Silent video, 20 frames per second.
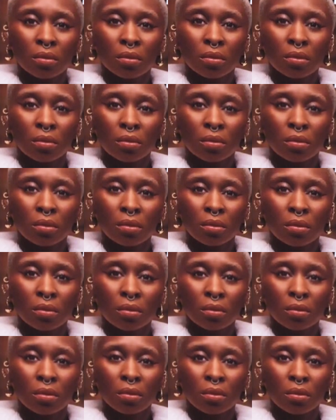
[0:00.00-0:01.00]

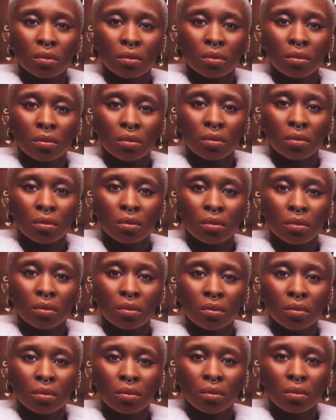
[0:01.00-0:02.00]

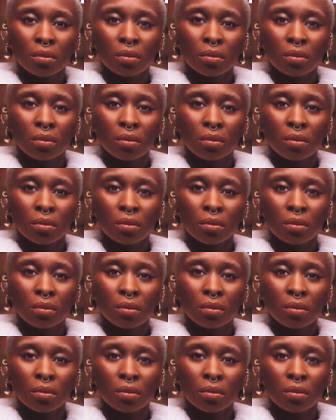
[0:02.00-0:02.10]
(not speaking)